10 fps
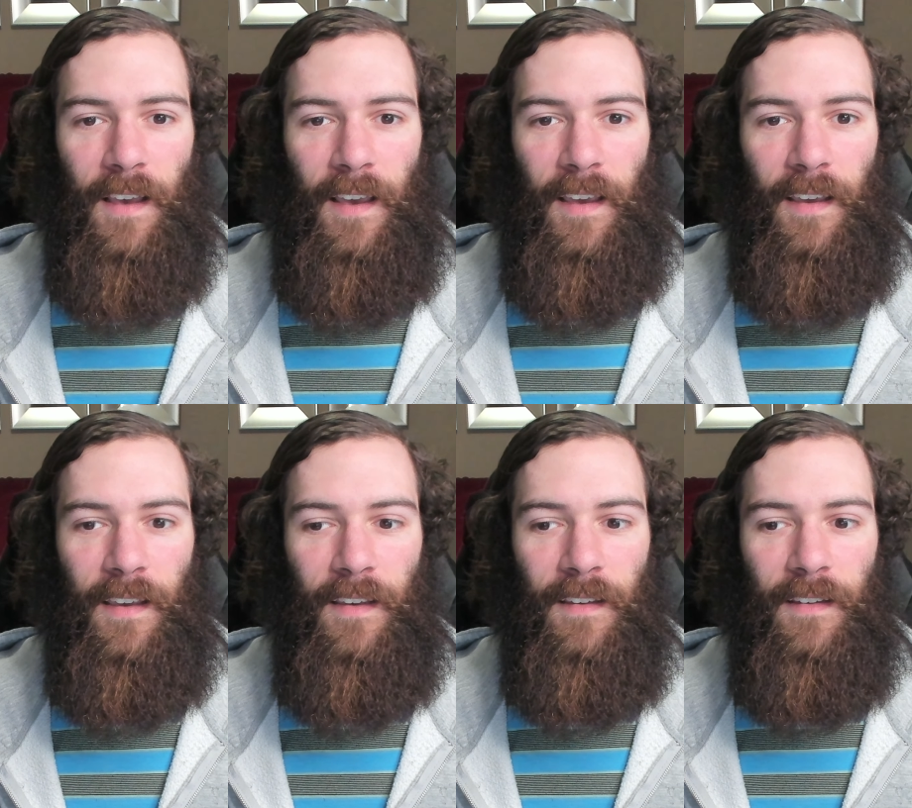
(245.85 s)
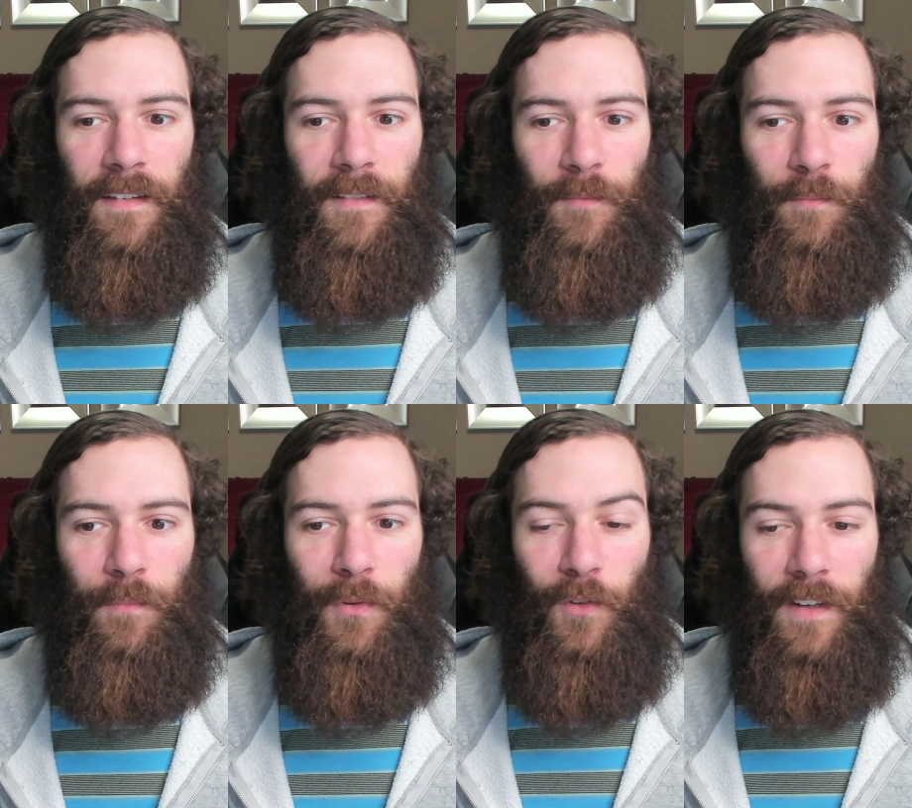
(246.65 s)
a
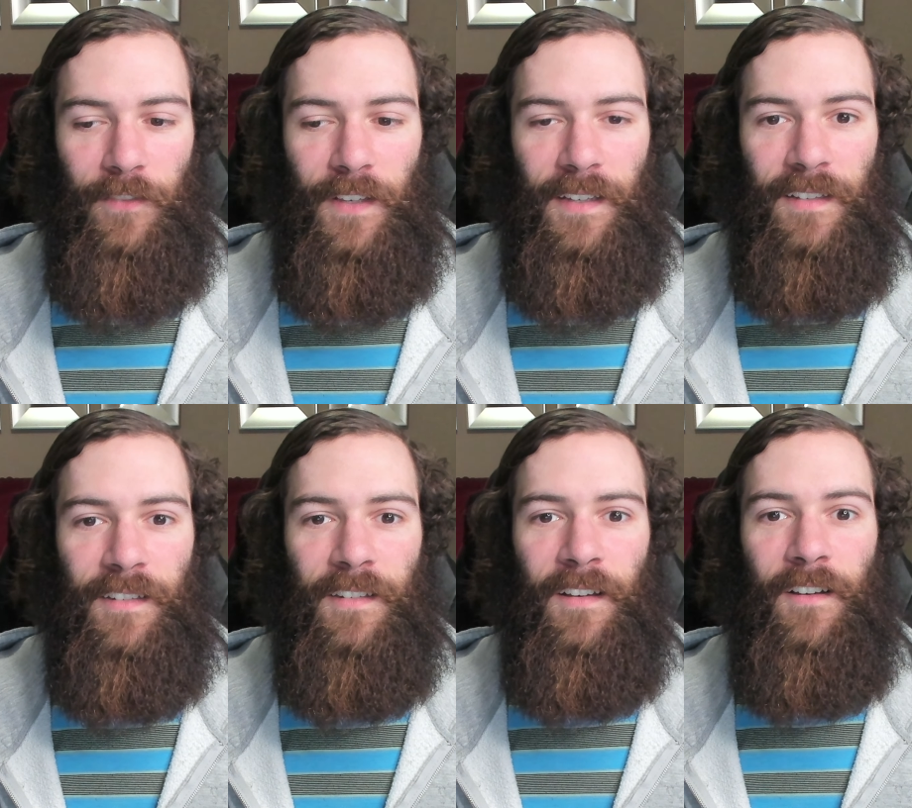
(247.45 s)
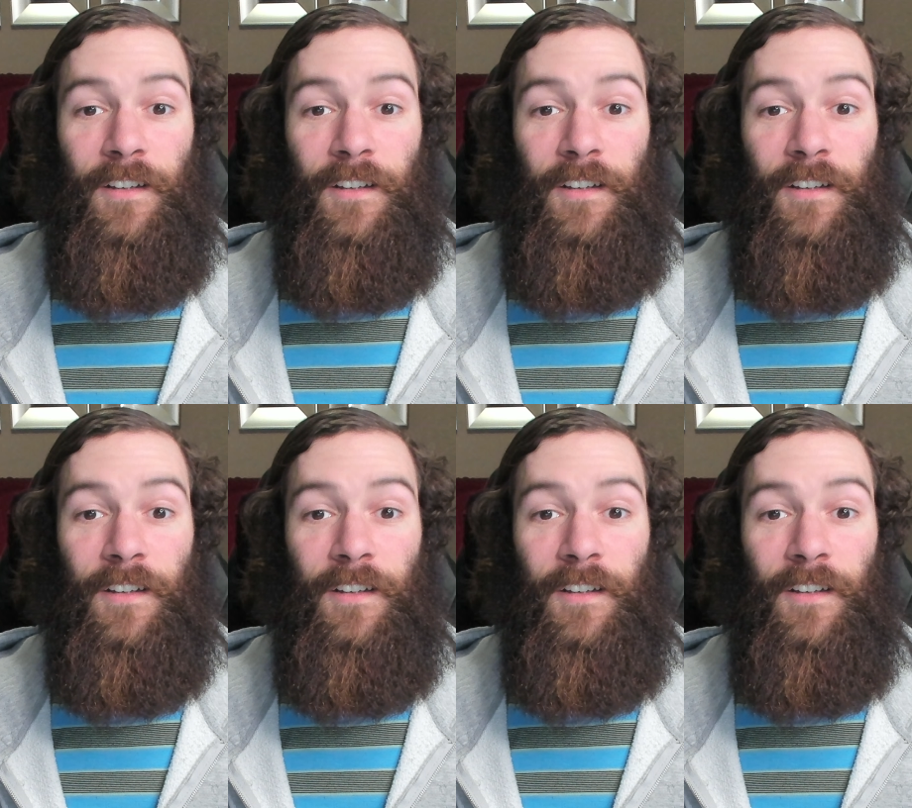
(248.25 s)
previous